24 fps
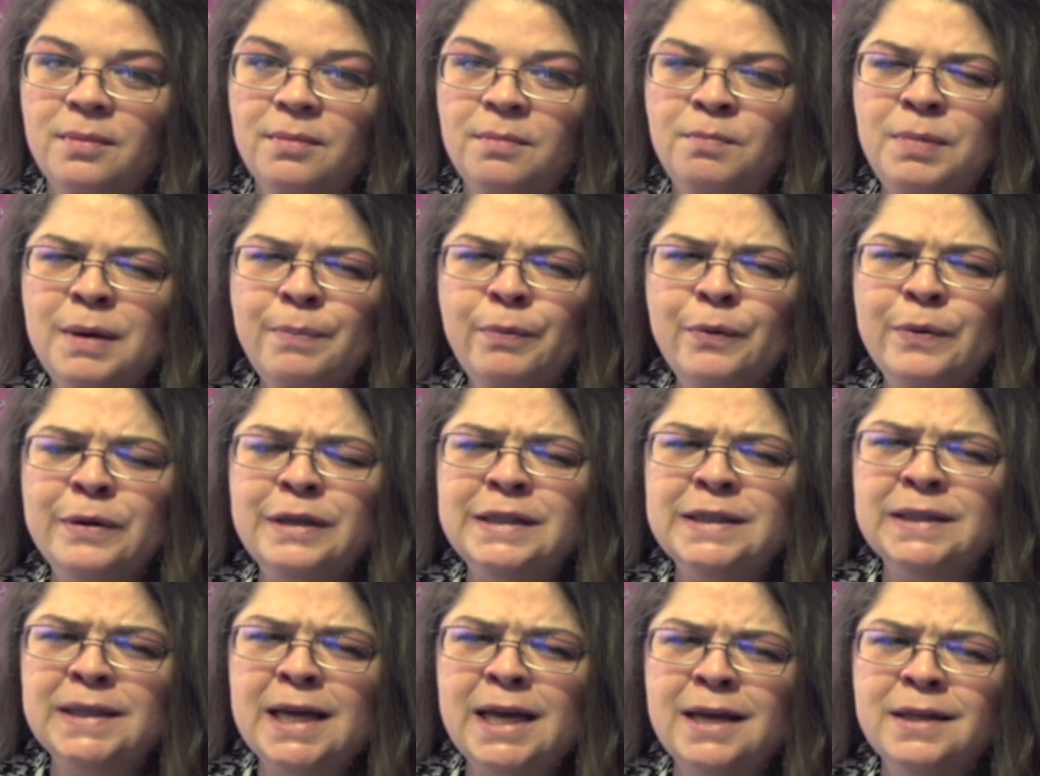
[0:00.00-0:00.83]
People would
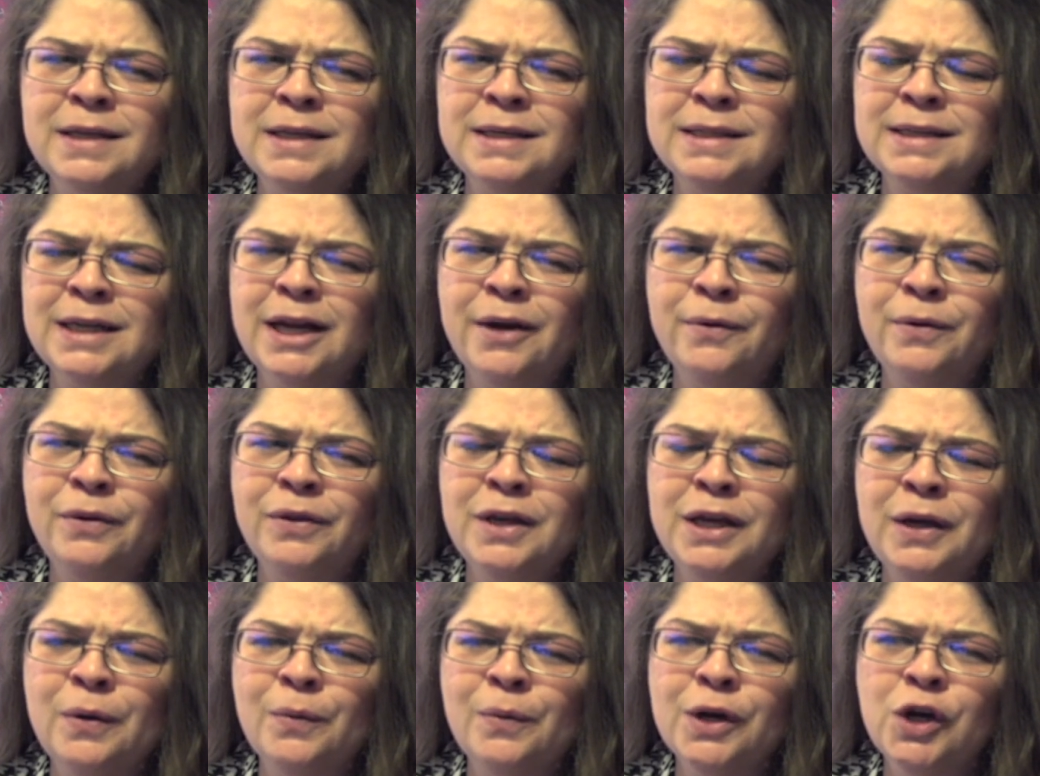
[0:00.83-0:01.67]
say this and I would
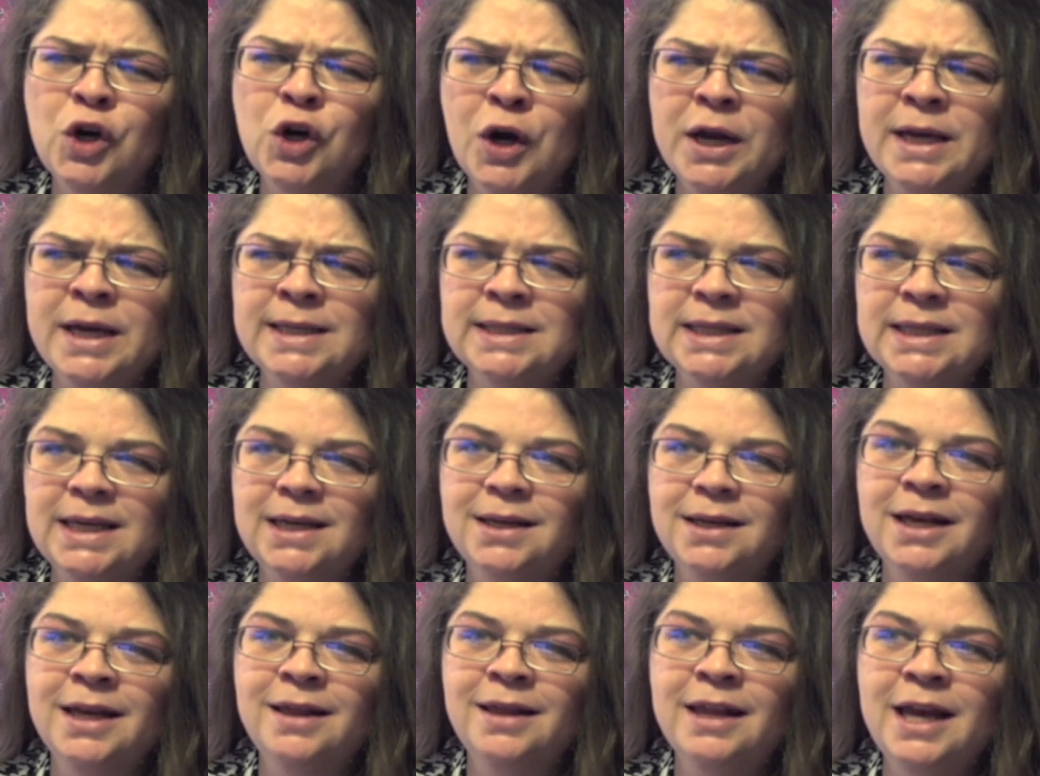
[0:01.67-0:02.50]
think it were crazy.
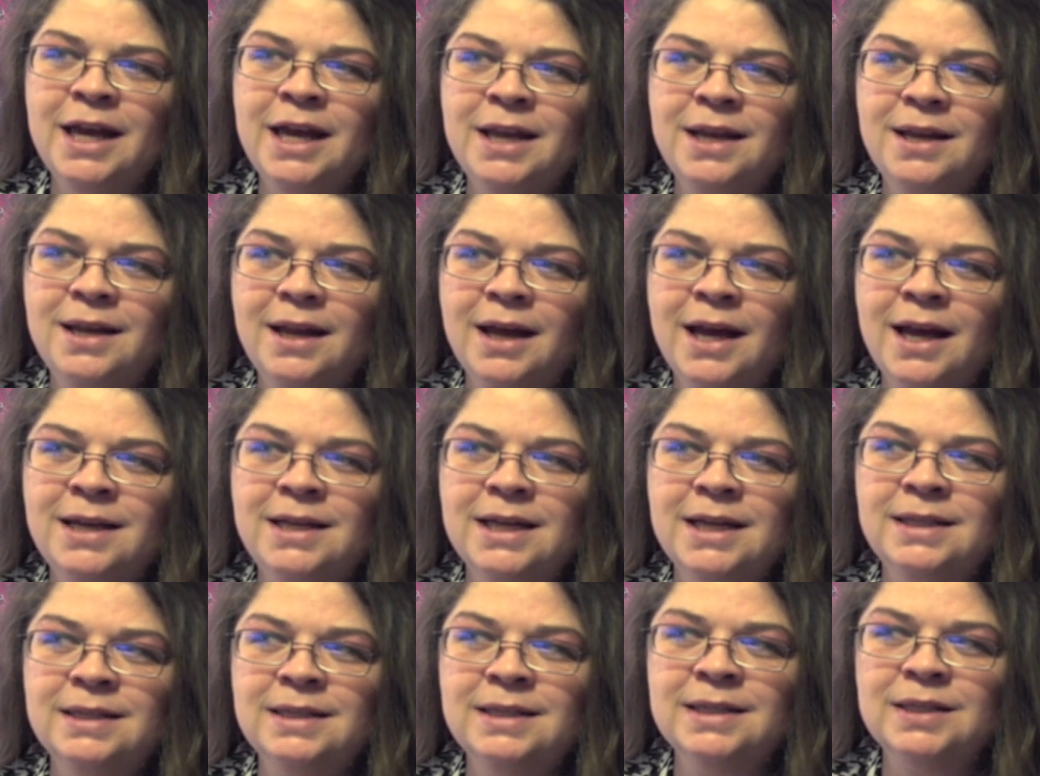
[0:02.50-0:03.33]
And then I
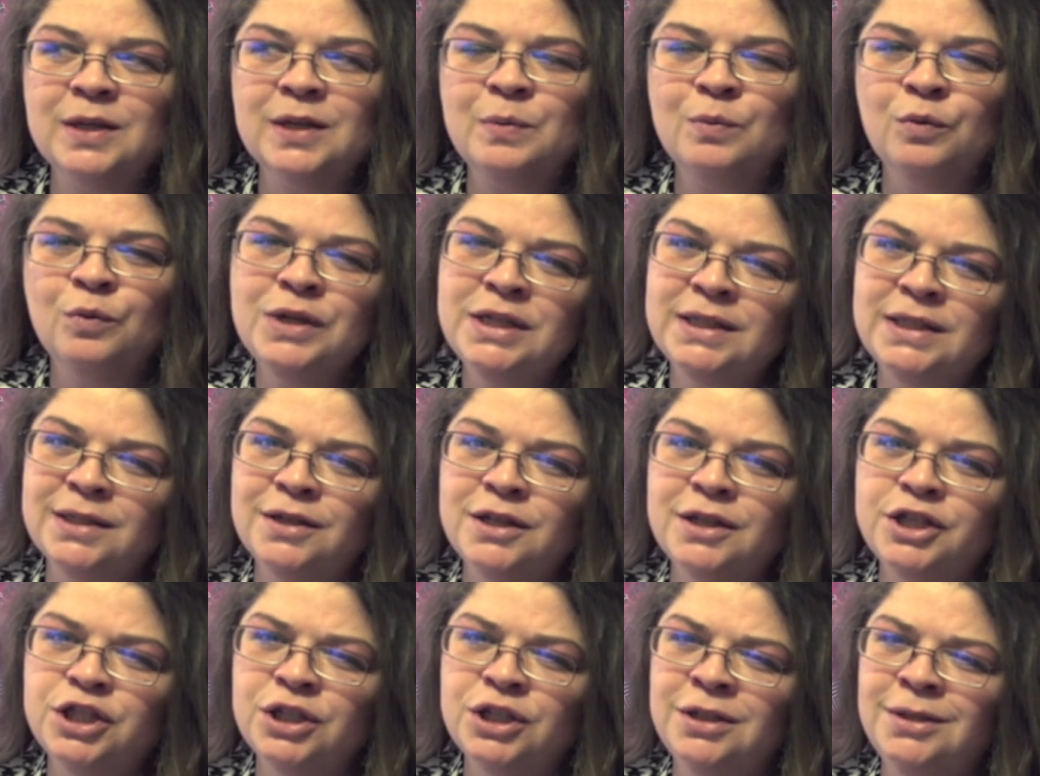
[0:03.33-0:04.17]
did some
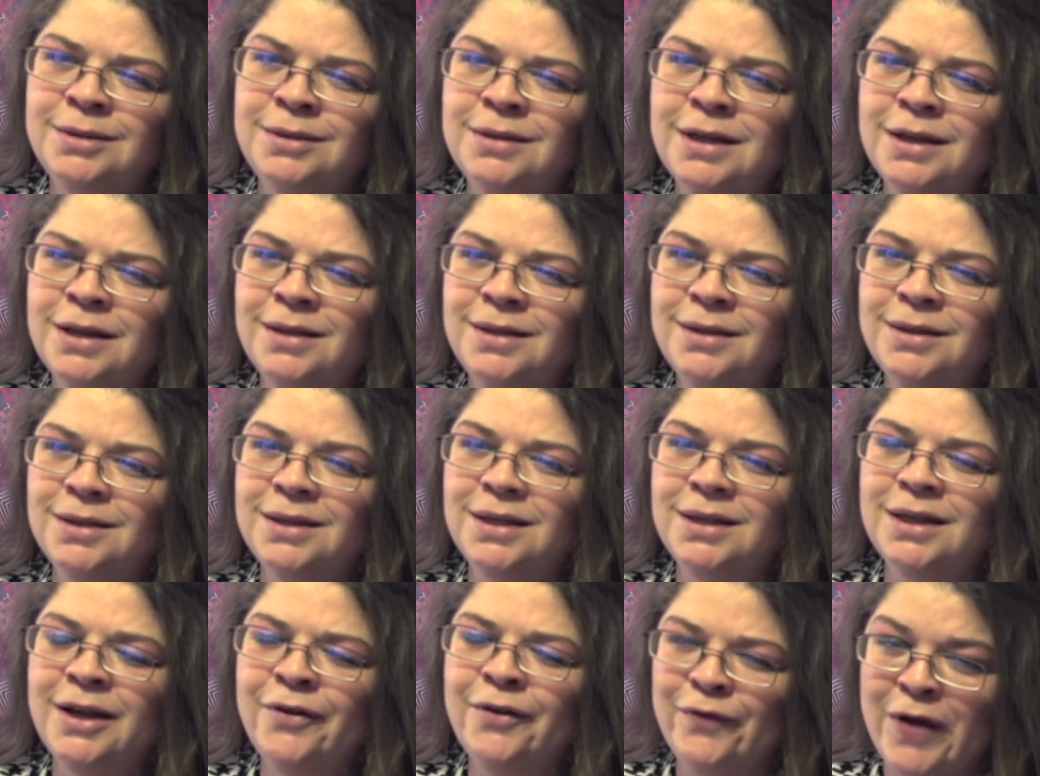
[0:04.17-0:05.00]
research and
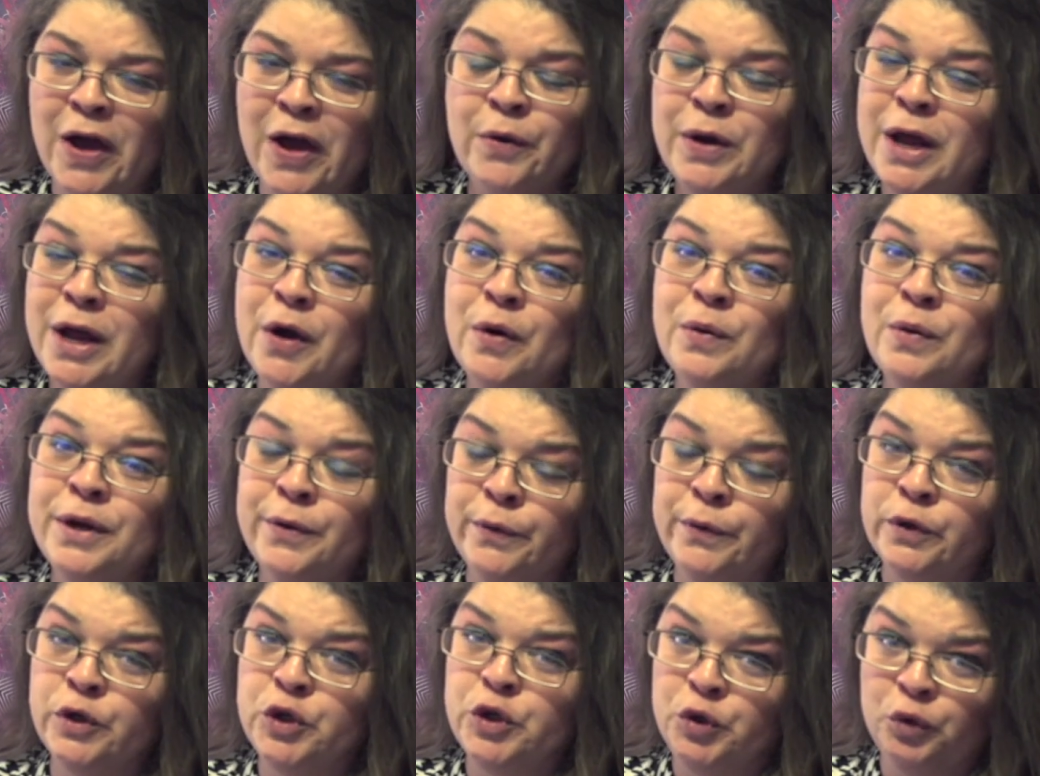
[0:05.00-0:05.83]
I found out it
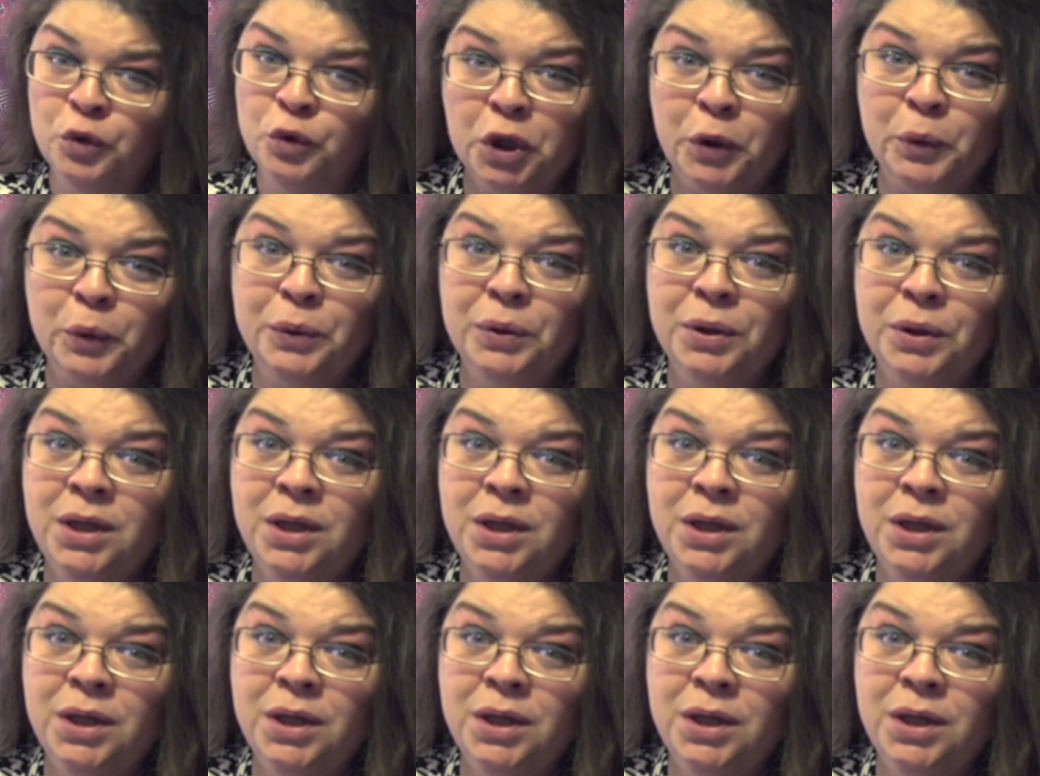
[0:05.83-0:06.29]
were true.